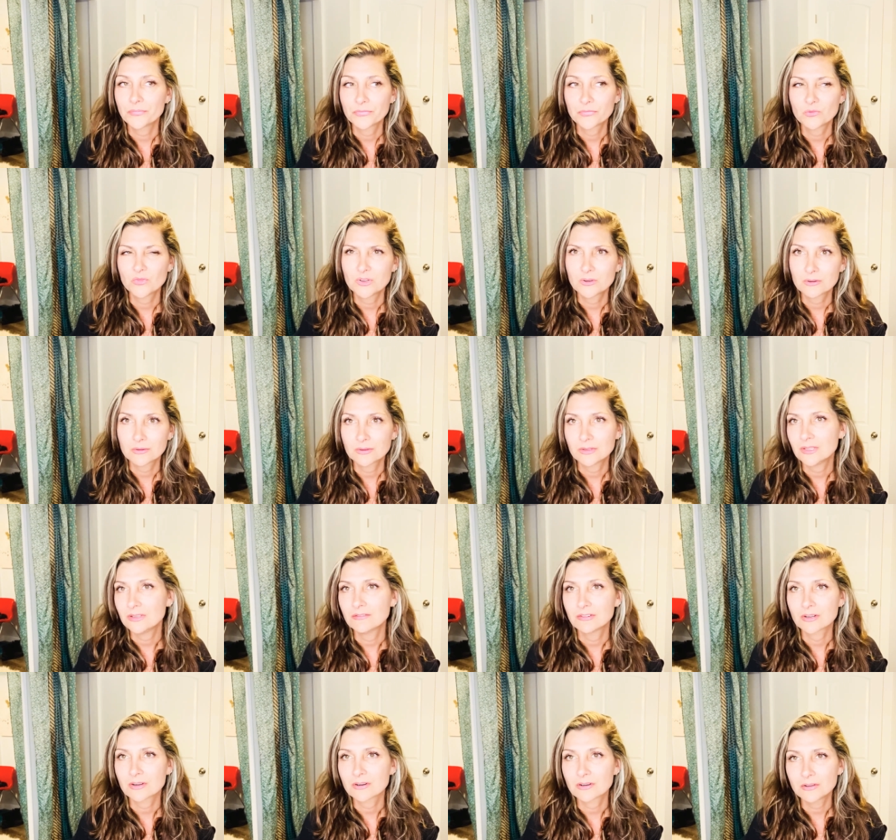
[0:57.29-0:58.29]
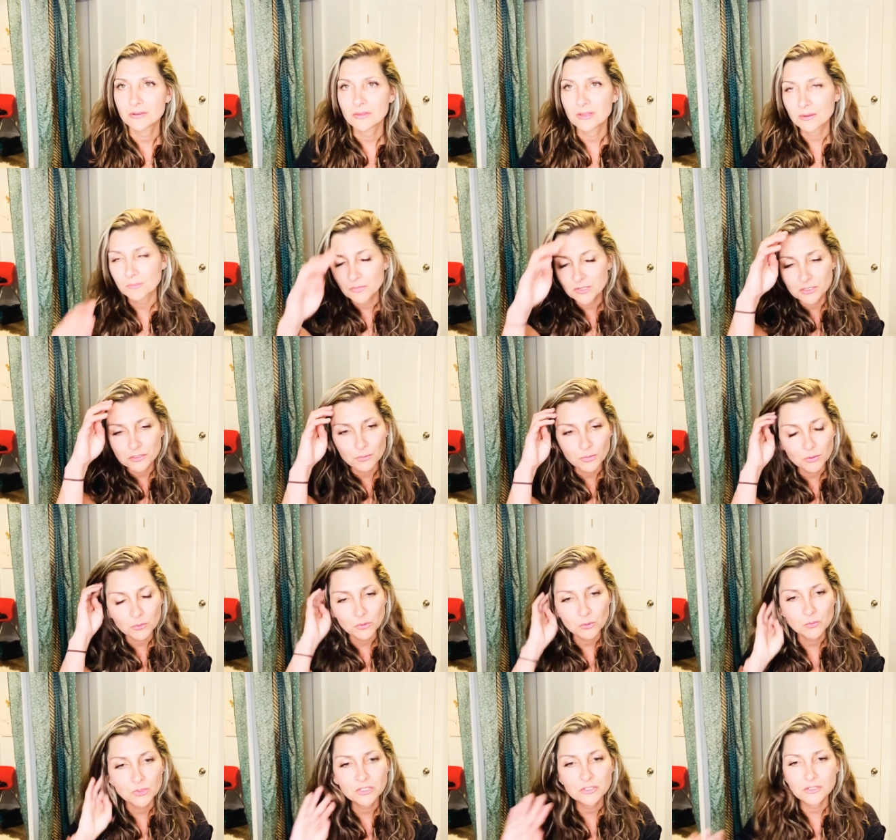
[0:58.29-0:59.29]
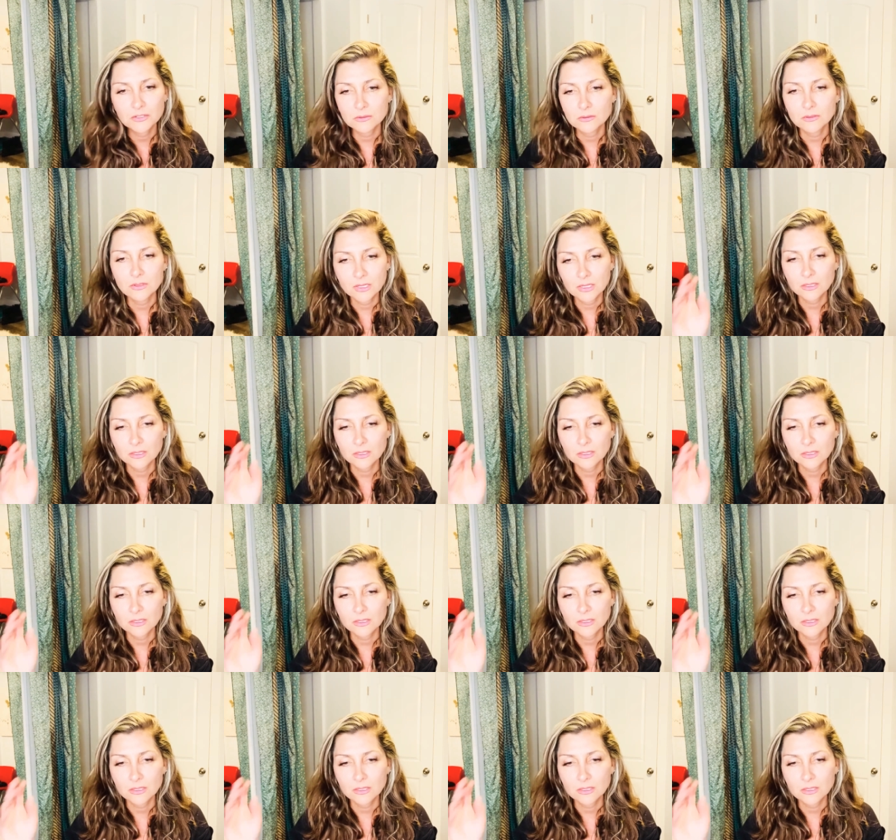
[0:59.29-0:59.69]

We don't even argue that much, but when we do,